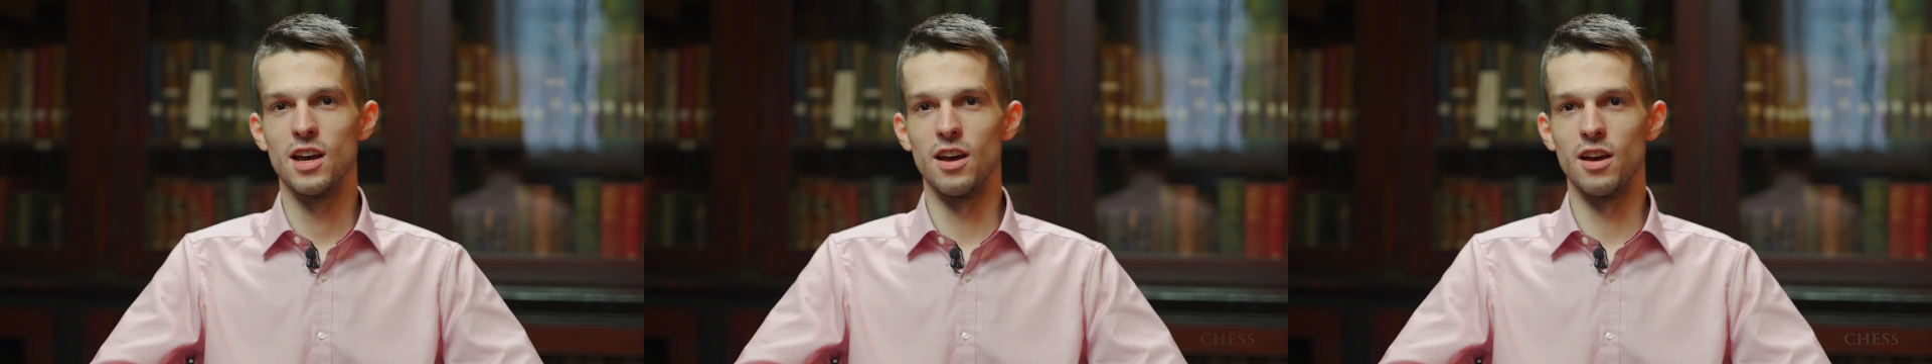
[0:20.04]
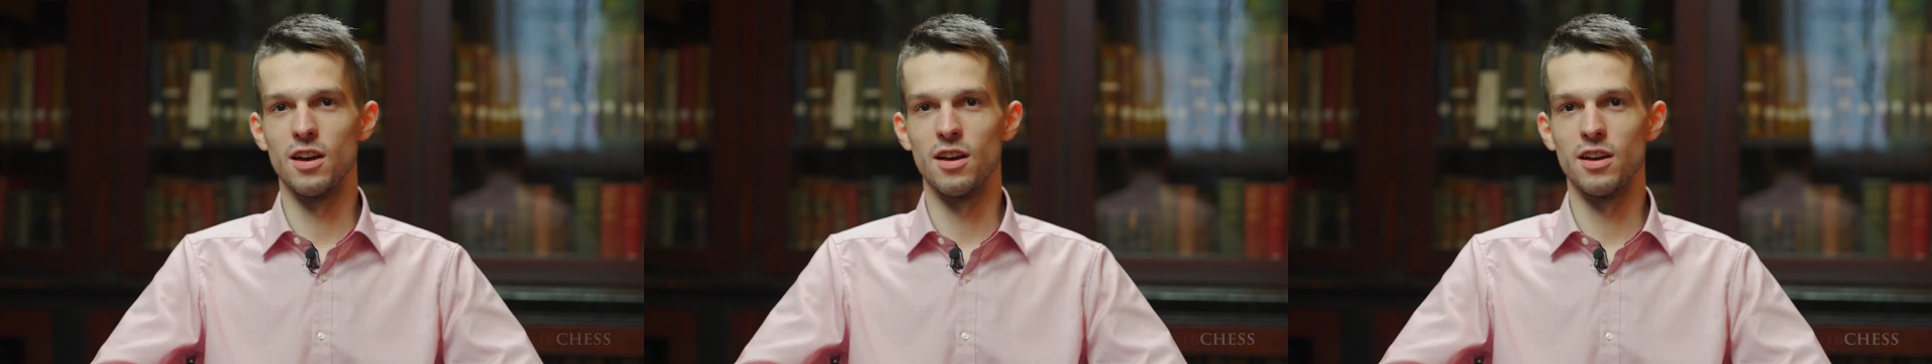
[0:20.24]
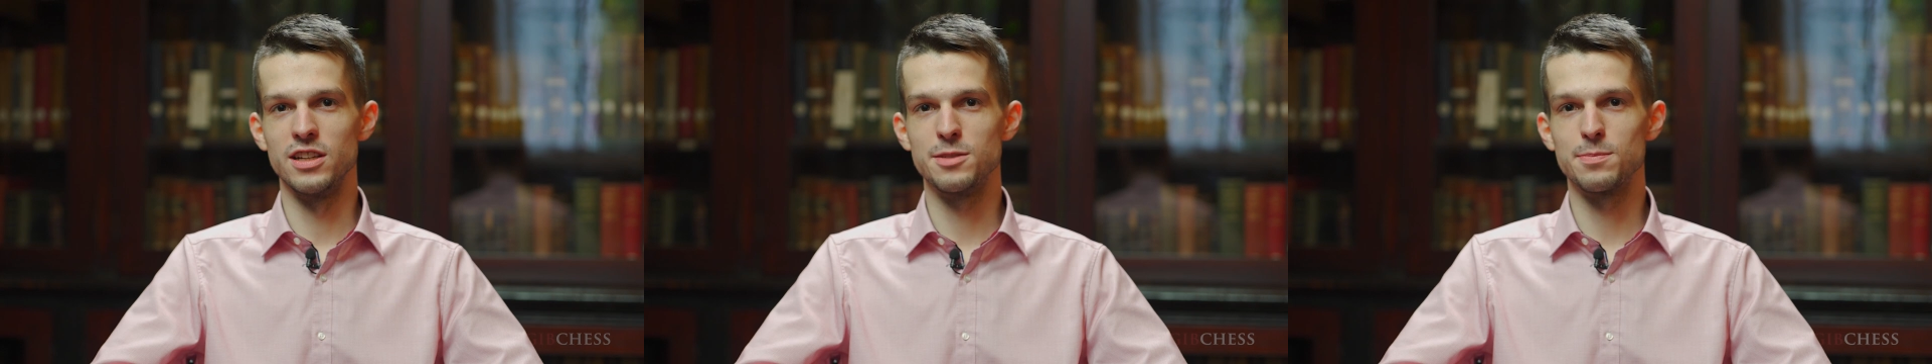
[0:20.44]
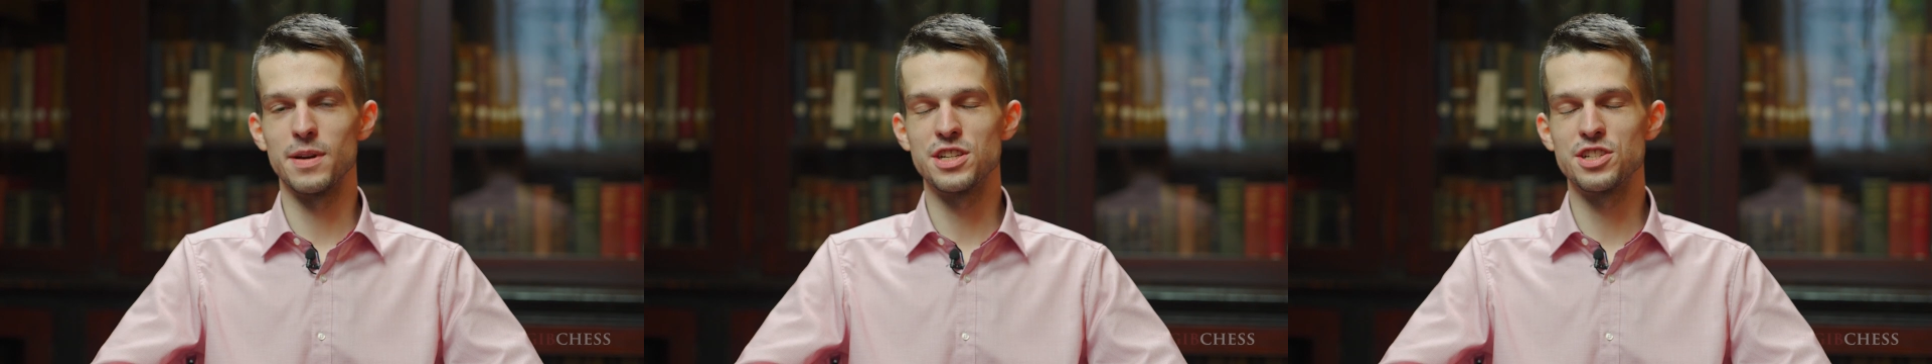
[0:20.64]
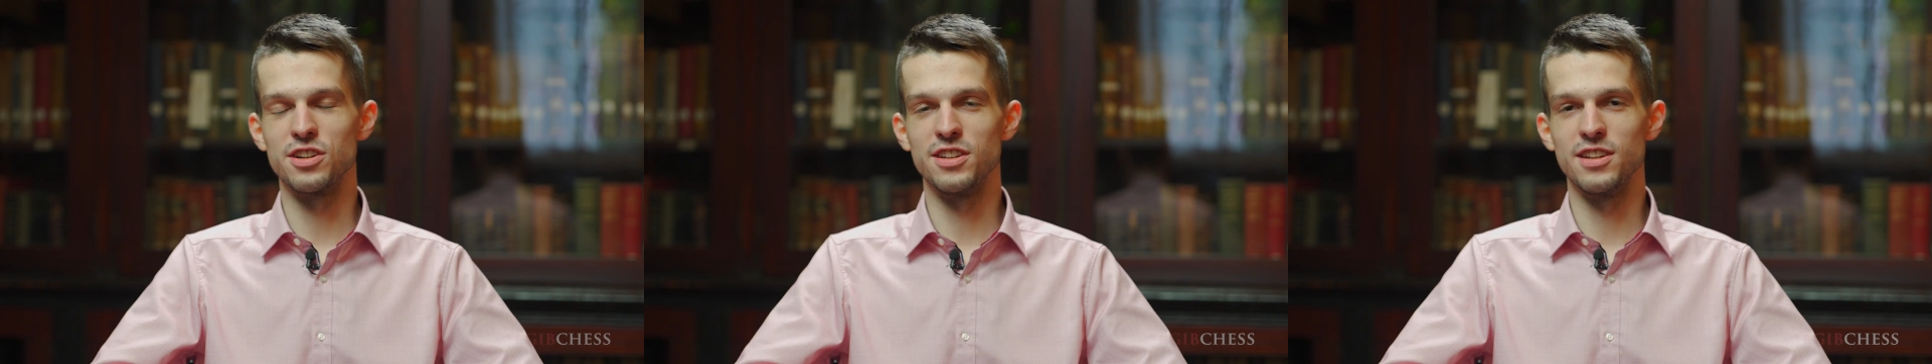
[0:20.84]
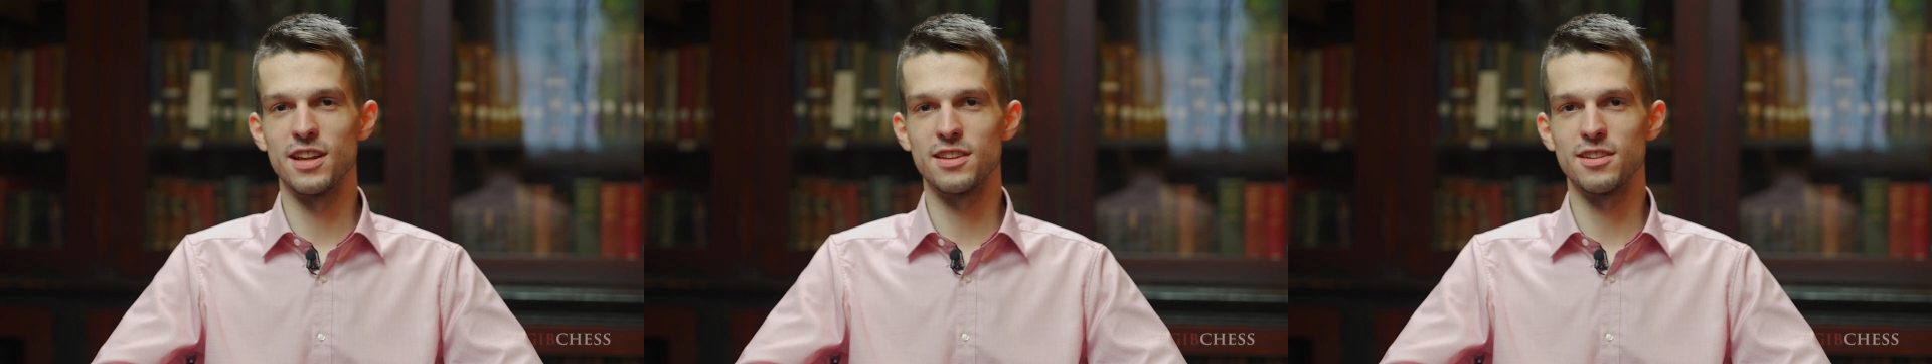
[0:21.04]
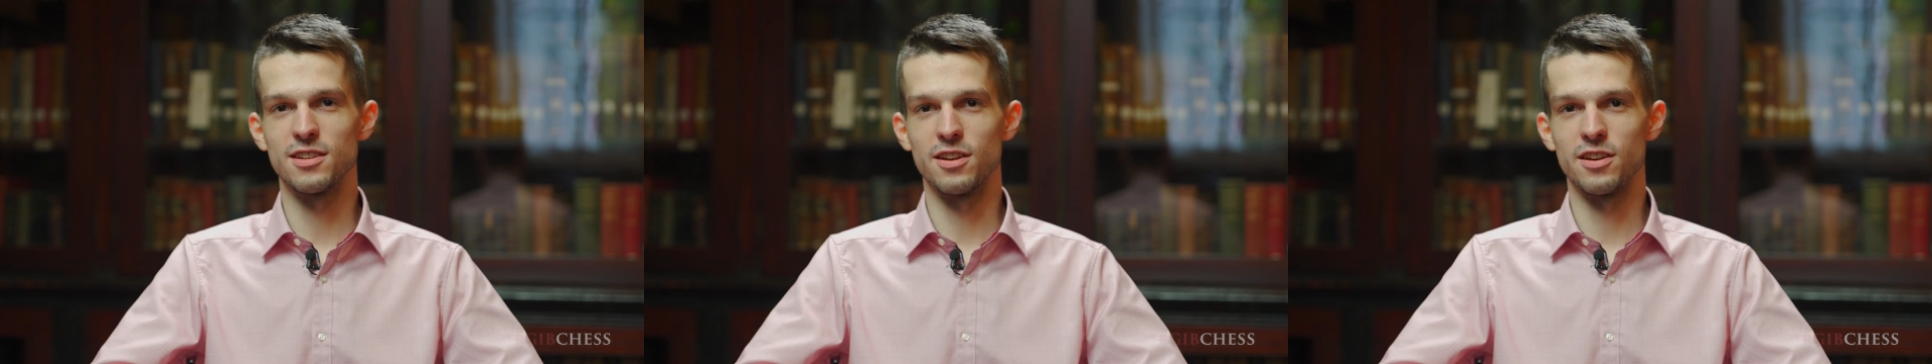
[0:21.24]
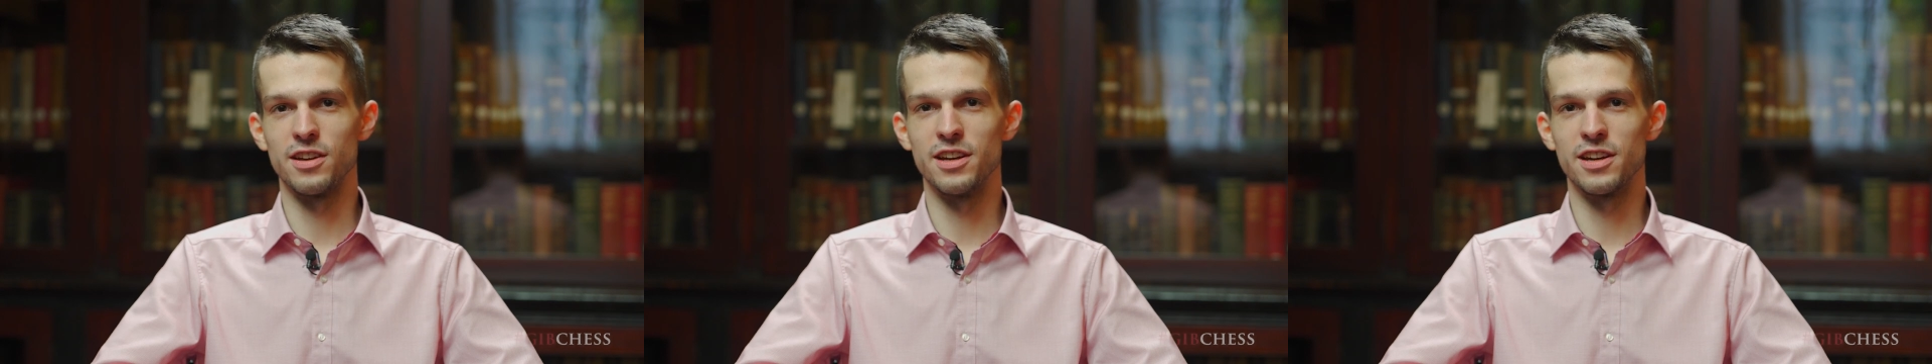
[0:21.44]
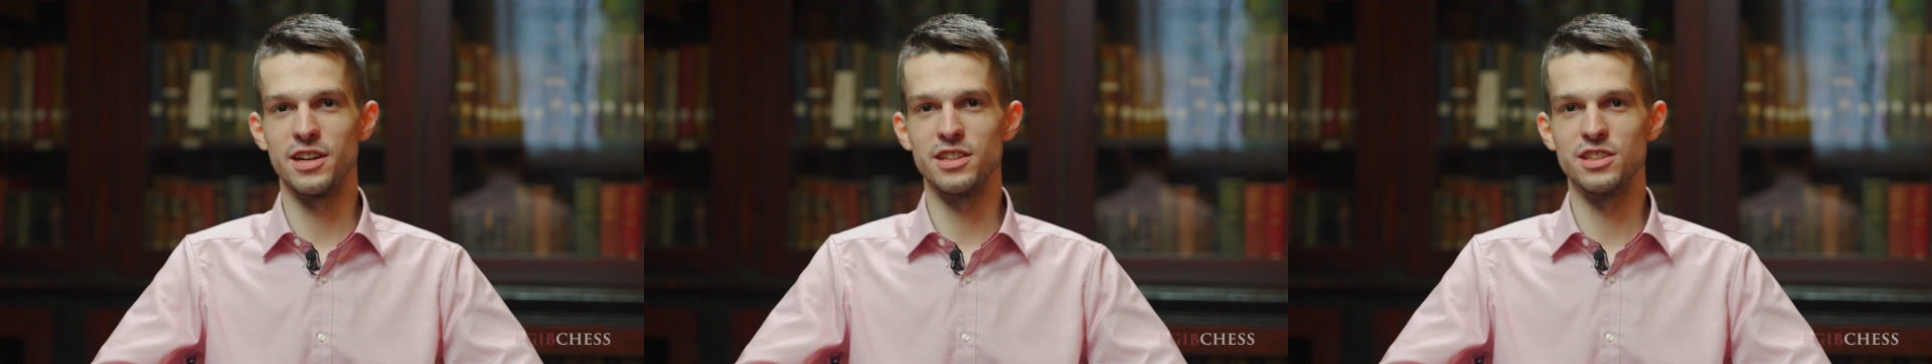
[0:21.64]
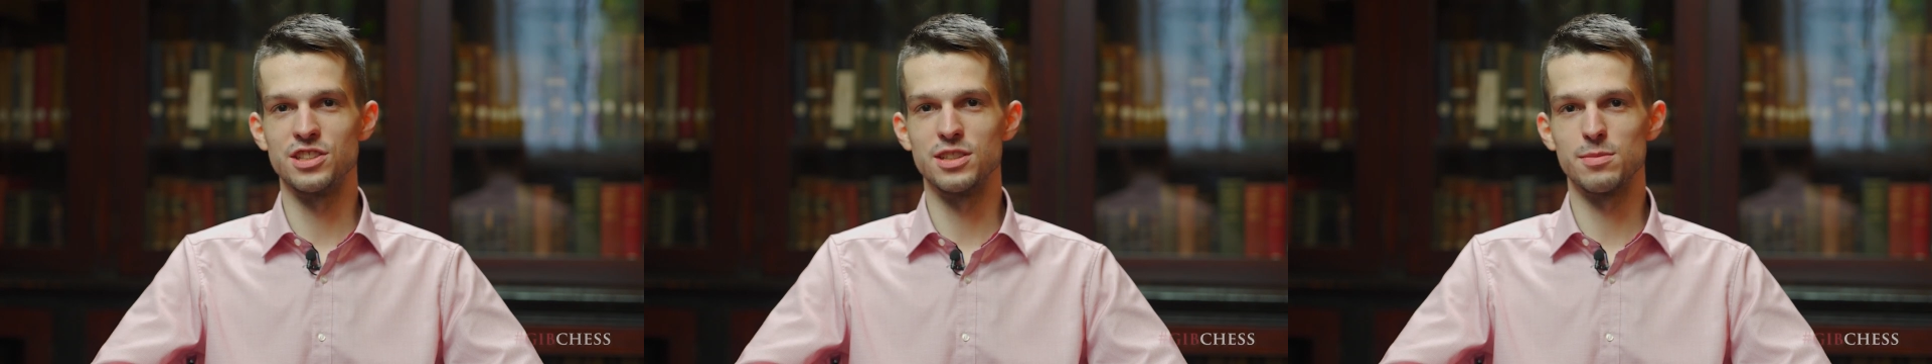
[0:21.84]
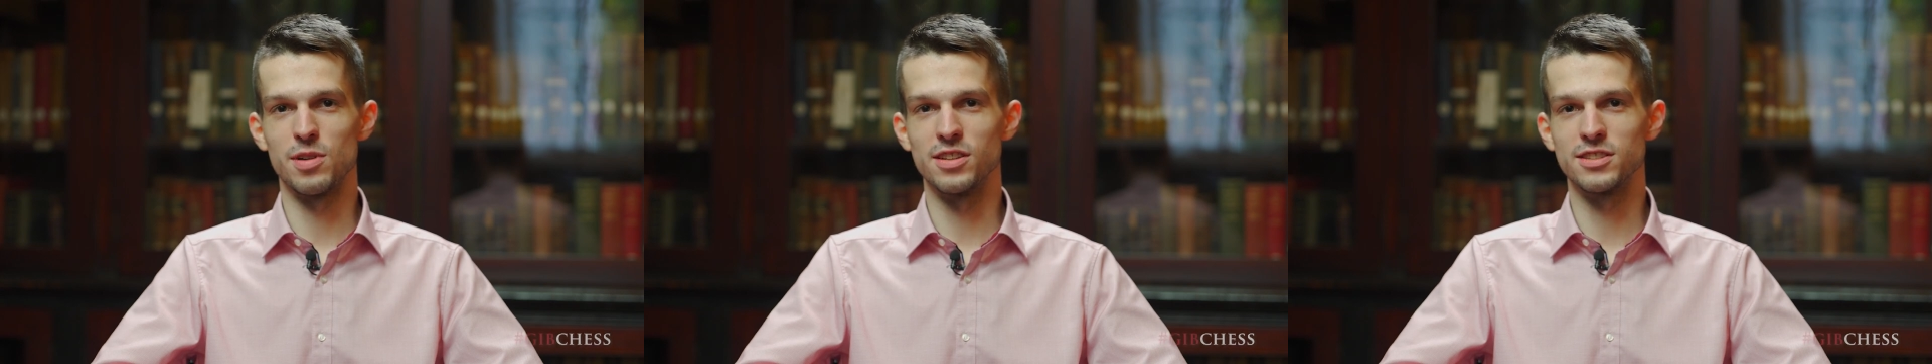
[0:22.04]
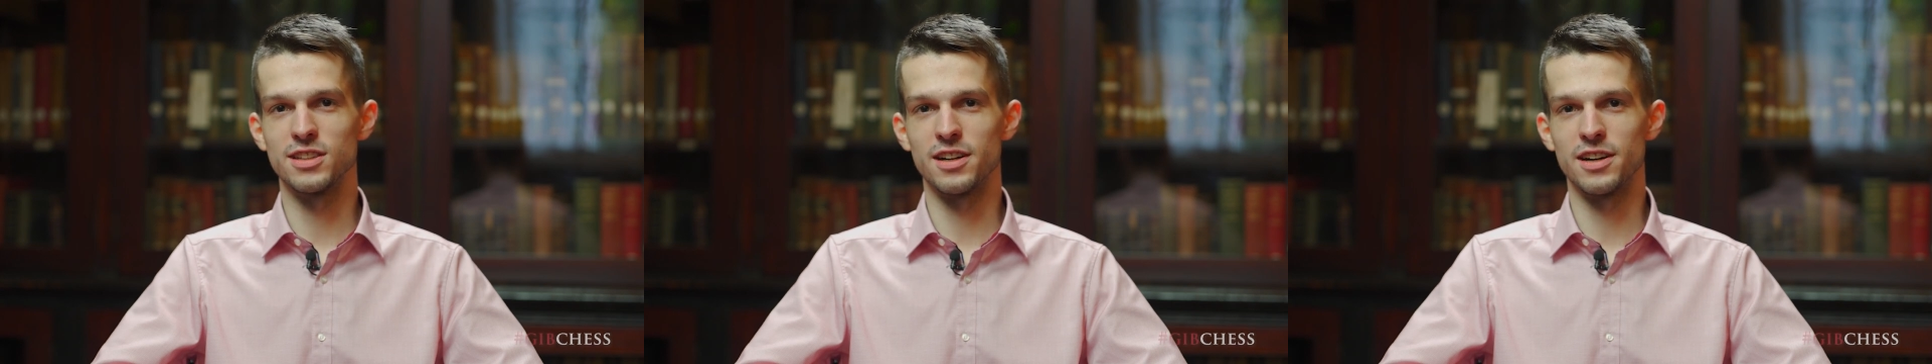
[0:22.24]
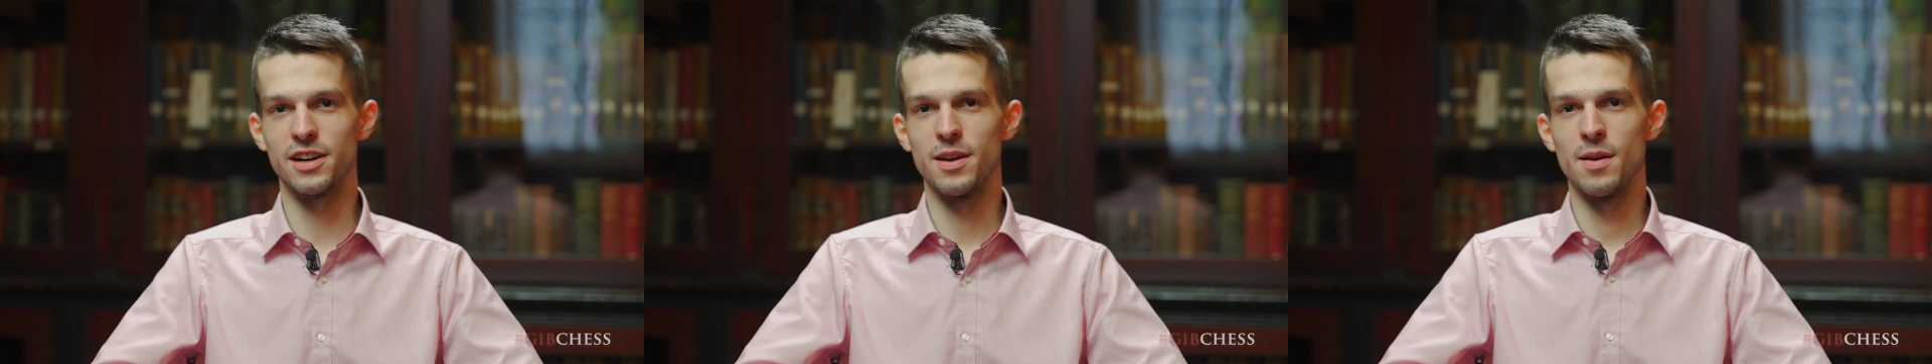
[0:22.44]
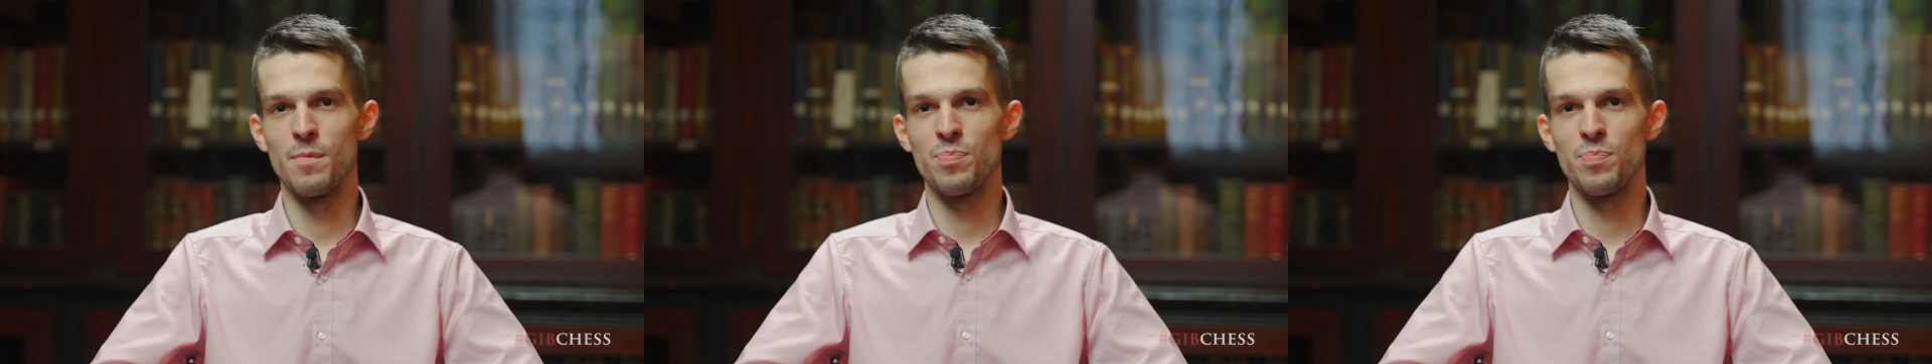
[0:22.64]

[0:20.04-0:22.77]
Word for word: uh, especially that uh, here in Gibraltar